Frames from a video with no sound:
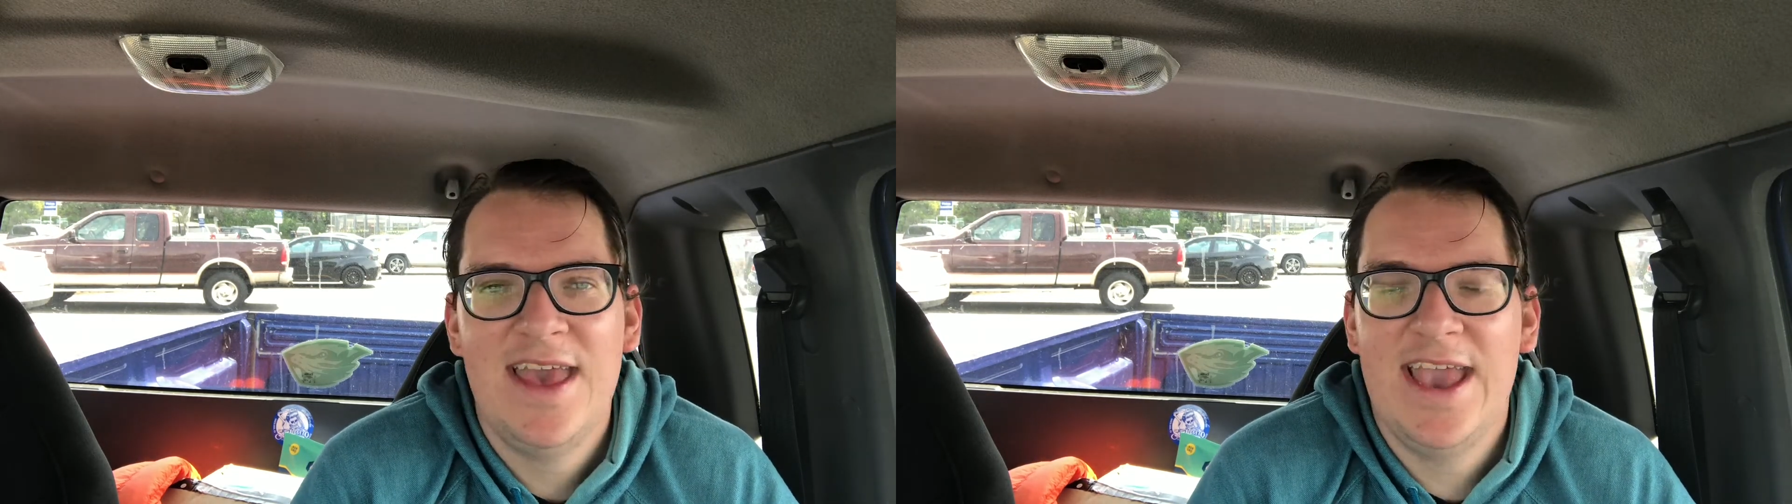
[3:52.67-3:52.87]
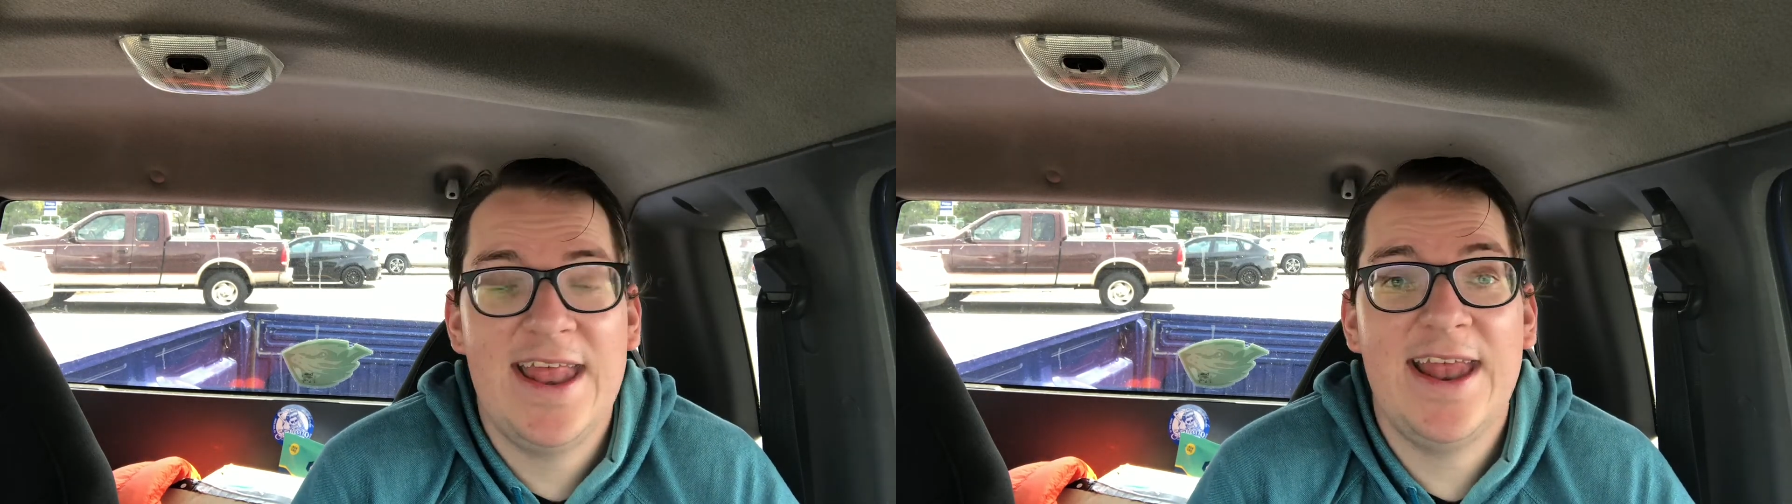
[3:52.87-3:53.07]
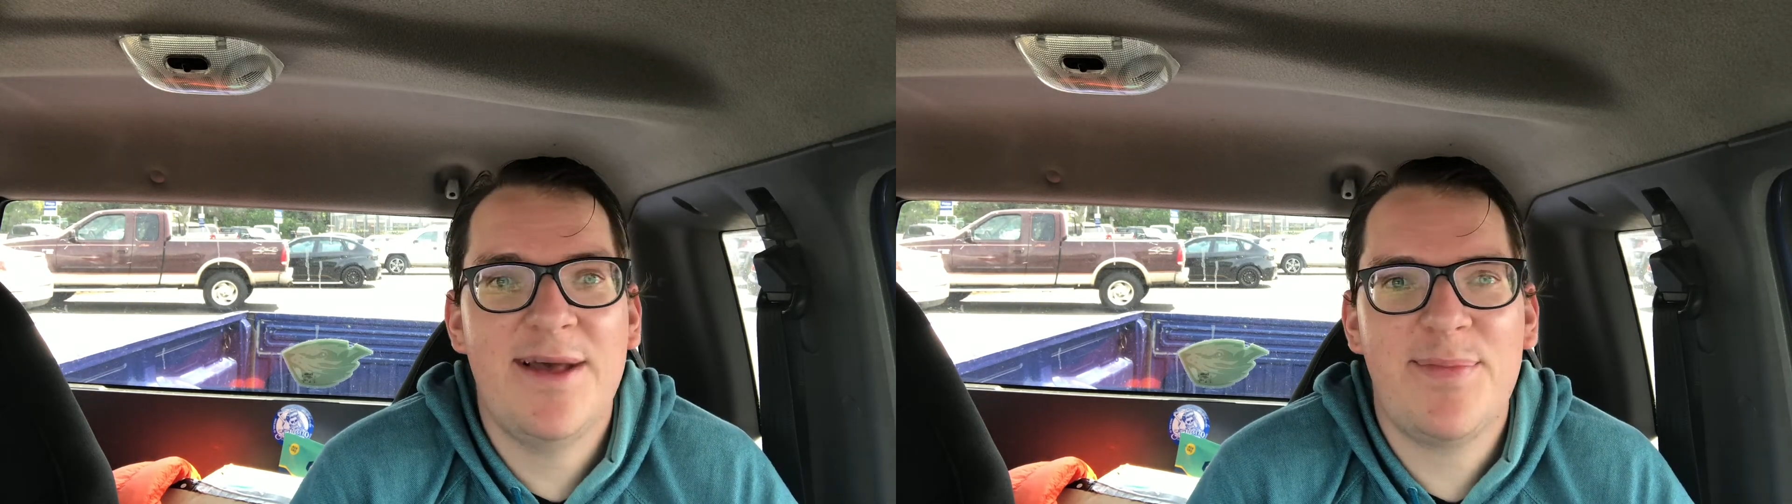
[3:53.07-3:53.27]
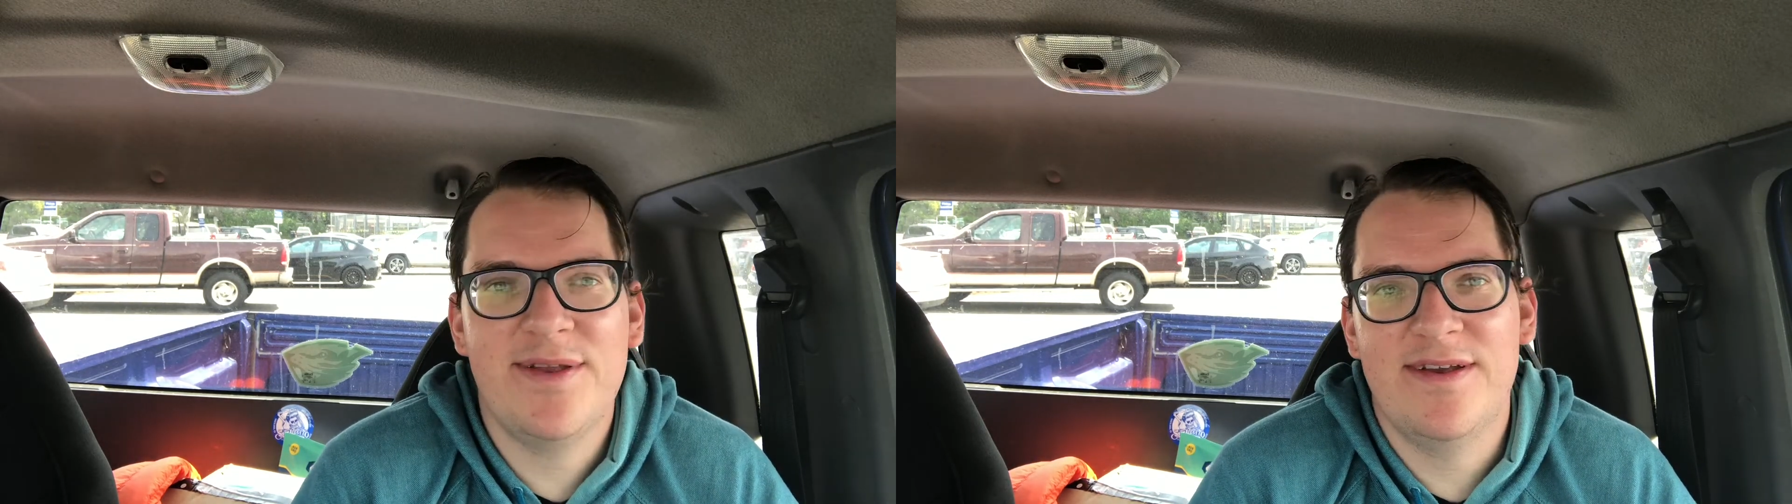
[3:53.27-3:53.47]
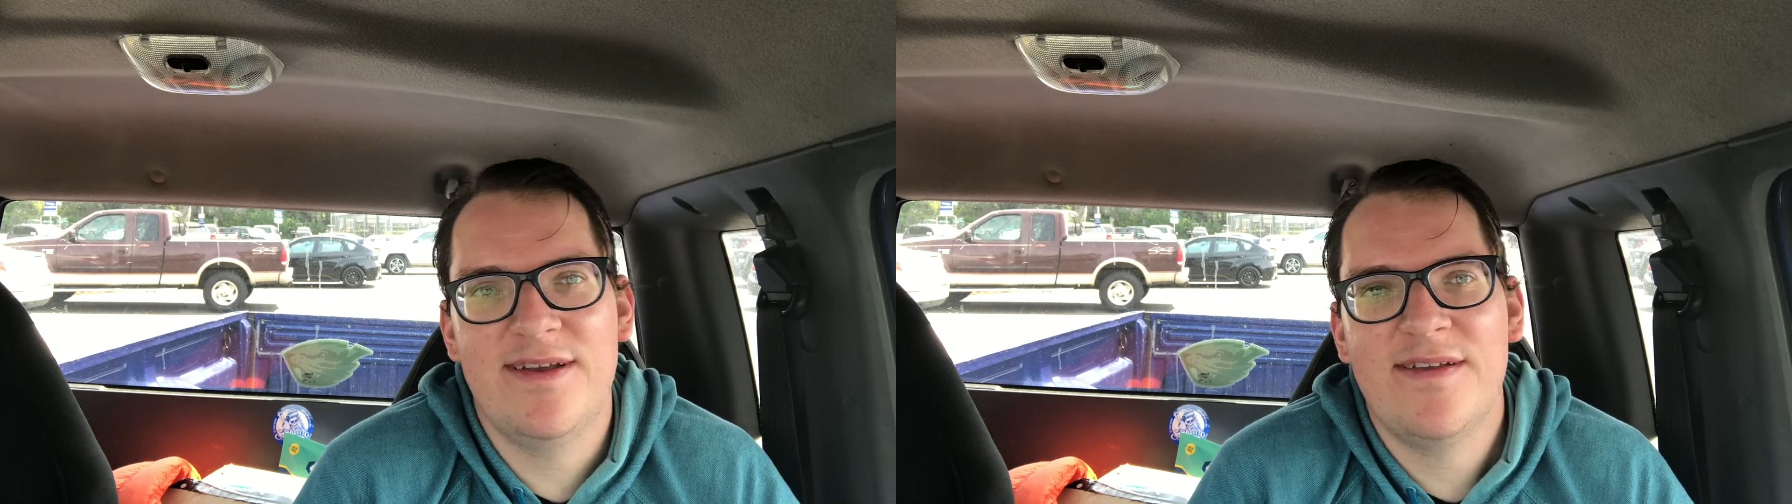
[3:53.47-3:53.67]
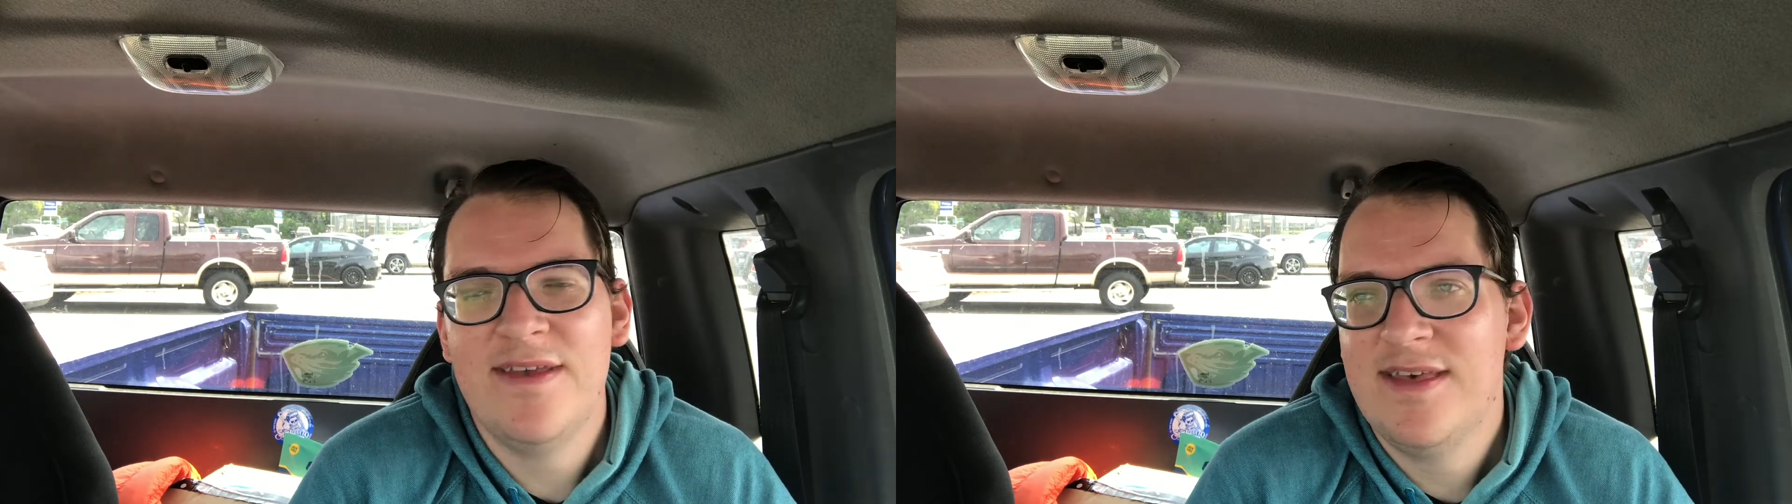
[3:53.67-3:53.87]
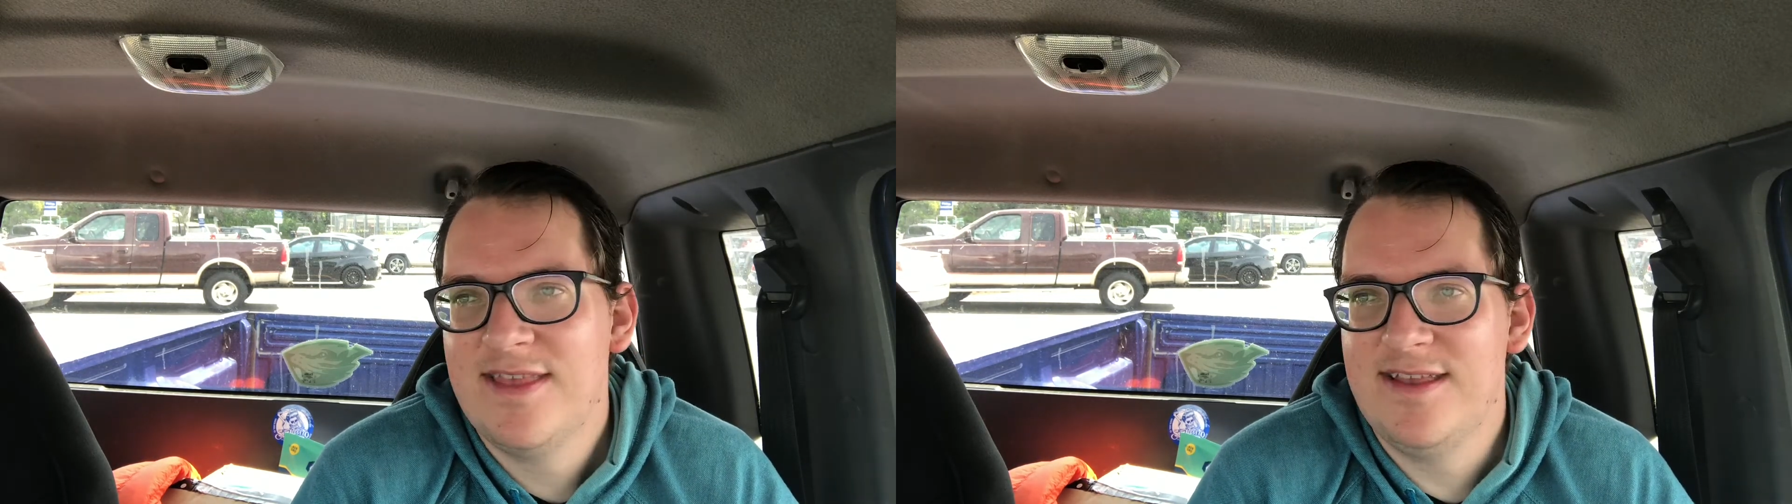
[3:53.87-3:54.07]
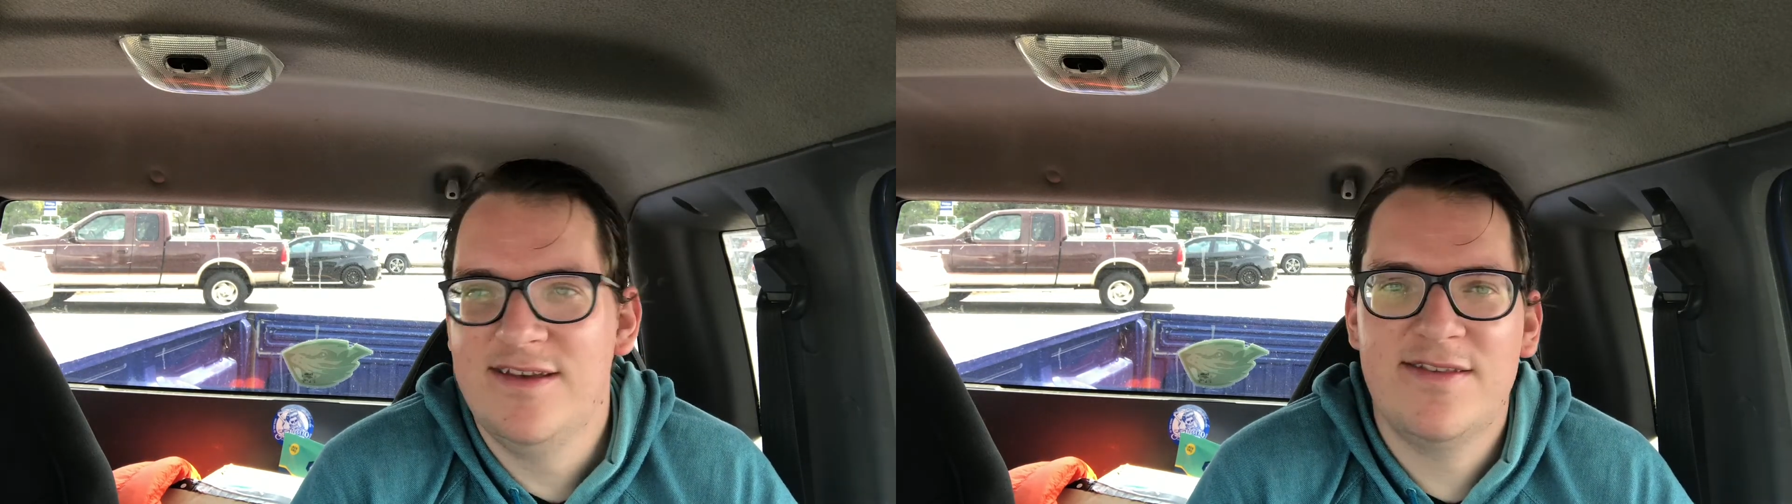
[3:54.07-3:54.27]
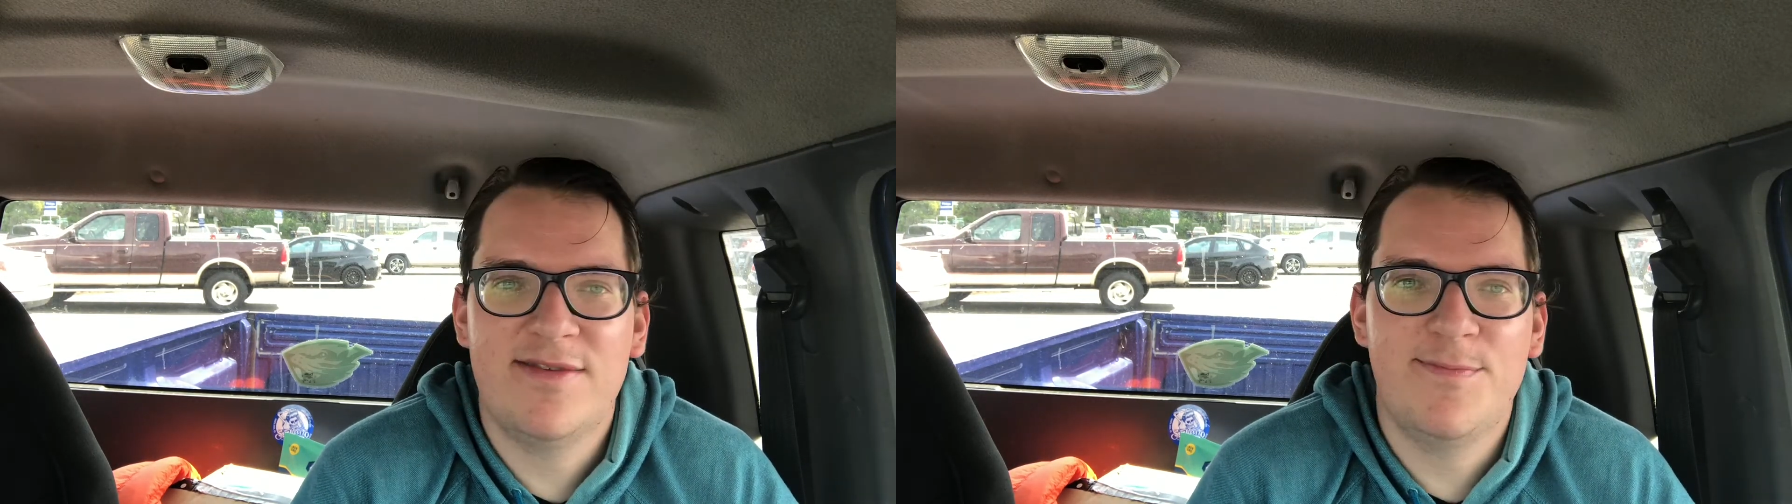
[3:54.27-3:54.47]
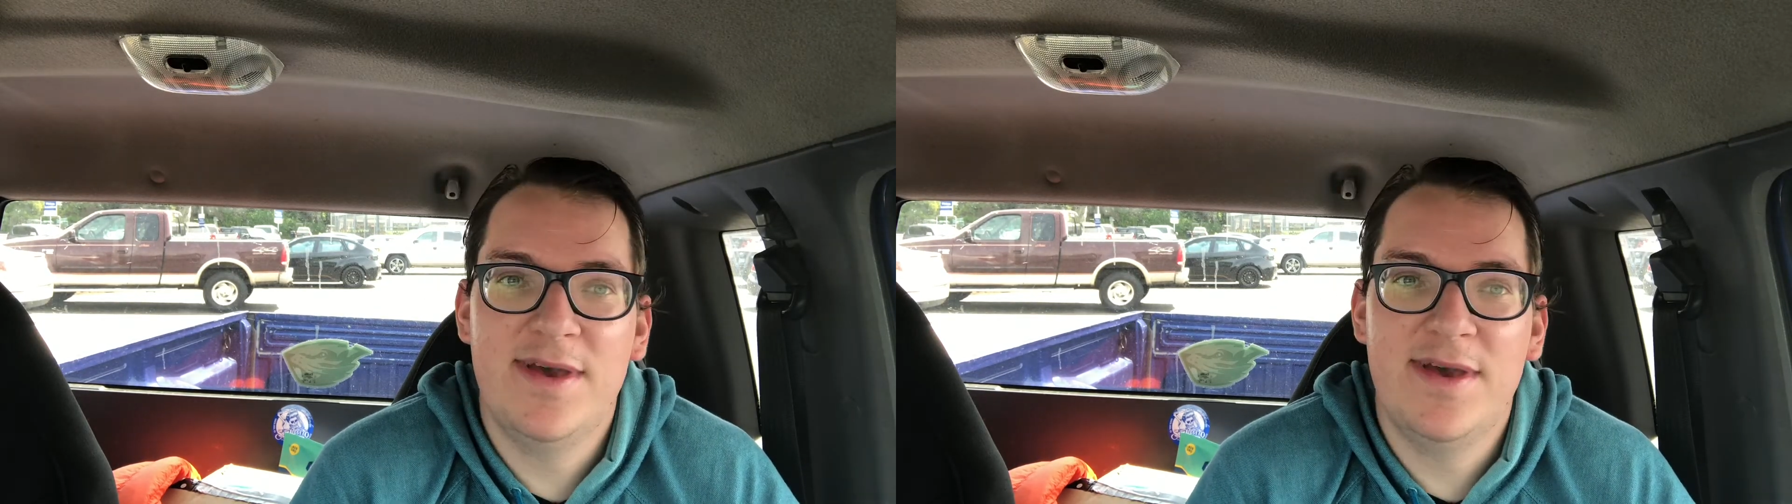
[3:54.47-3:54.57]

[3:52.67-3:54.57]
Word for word: It ain't up there you know.